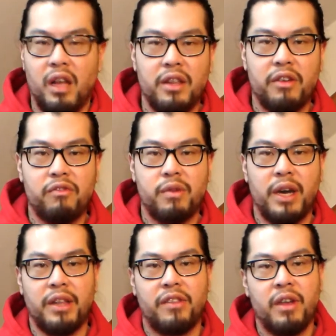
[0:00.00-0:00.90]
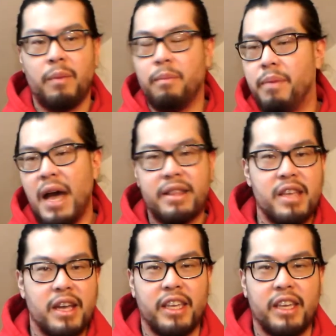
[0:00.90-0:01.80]
a lot of weight, bad
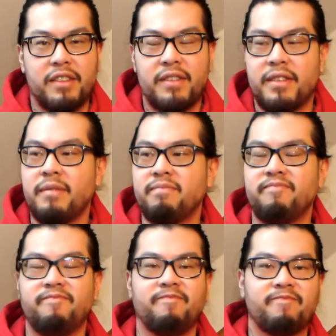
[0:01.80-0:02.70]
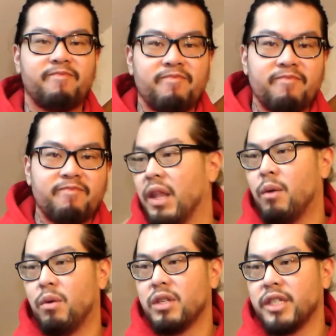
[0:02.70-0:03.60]
techniques. When I
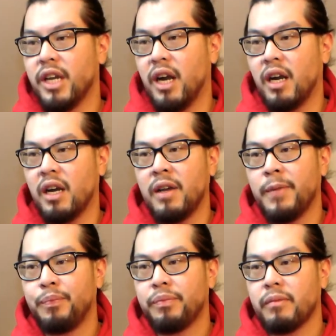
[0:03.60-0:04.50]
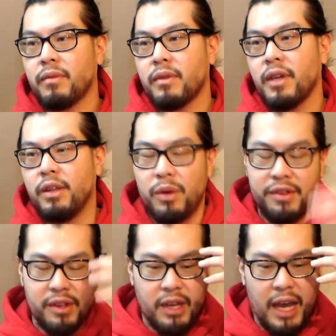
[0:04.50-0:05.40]
was young, it
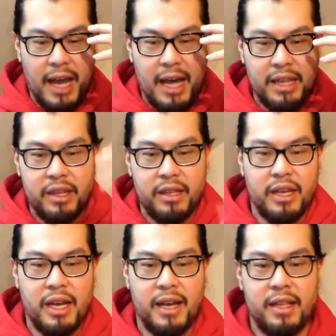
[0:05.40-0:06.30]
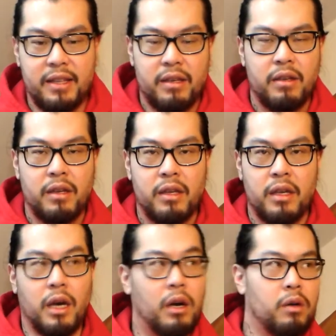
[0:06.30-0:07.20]
wasn't the head that
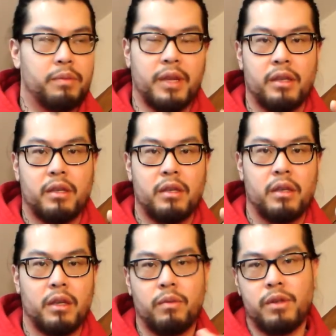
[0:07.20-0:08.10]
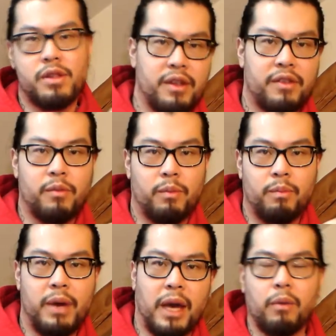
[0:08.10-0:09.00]
I hope that it was just
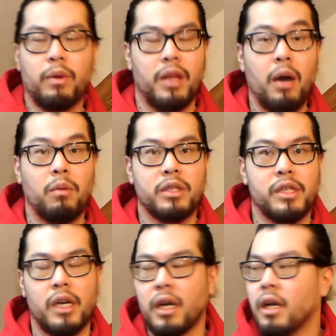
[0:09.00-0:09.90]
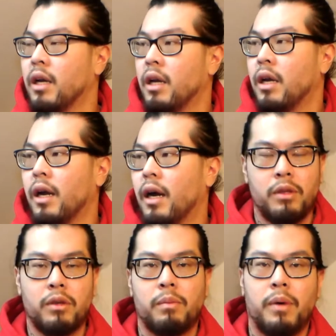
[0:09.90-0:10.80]
back when I was young. You
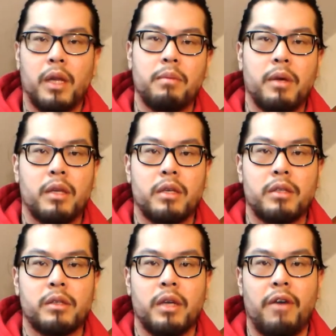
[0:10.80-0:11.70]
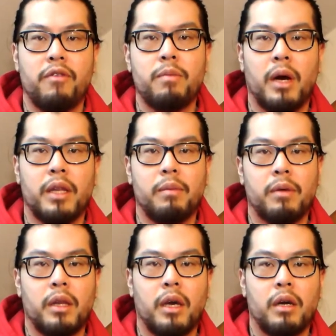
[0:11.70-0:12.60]
knew the bodybuilders, every
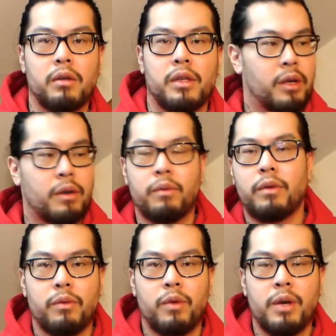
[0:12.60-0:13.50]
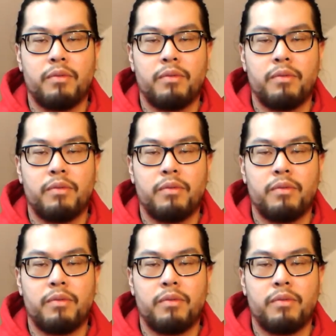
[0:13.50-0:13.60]
bodybuilder who drank whey